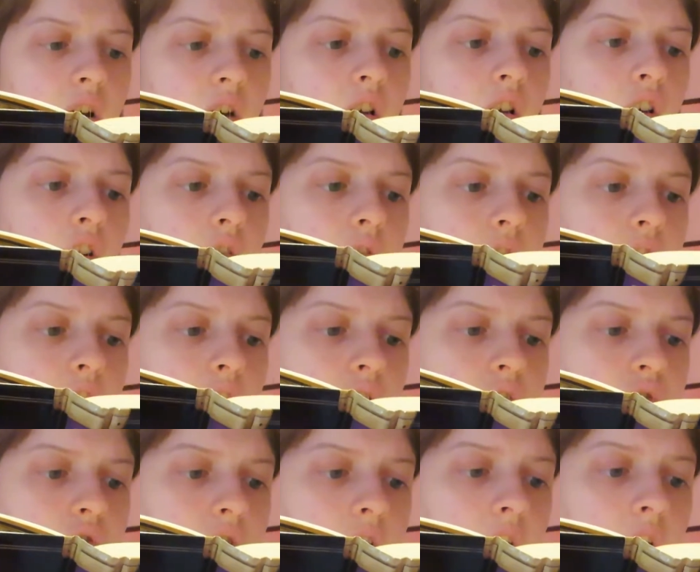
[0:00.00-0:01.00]
of the
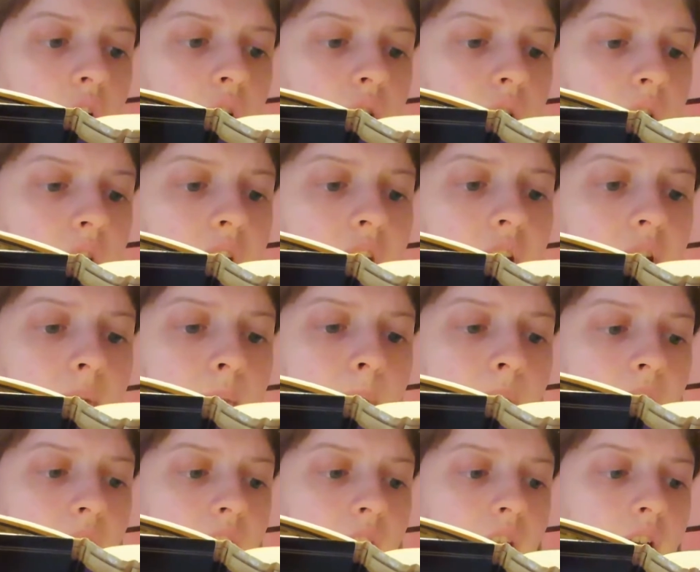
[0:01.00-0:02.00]
trail leading
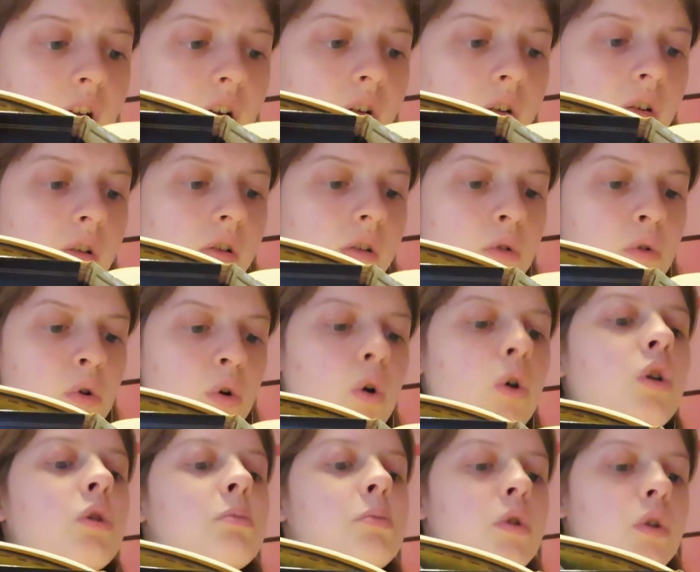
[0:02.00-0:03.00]
back here?
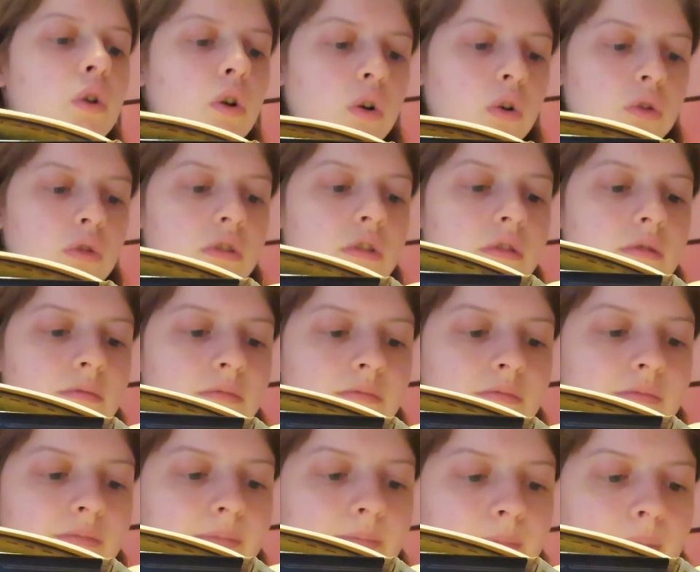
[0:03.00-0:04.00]
Hobo code,
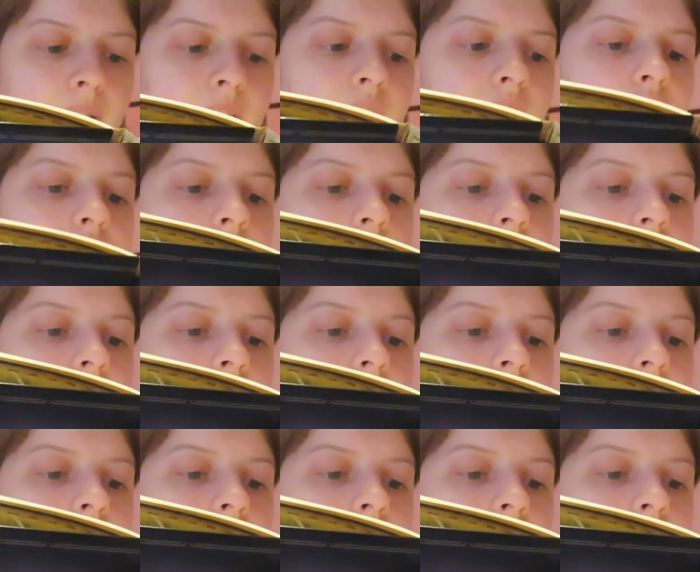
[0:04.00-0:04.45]
Mangle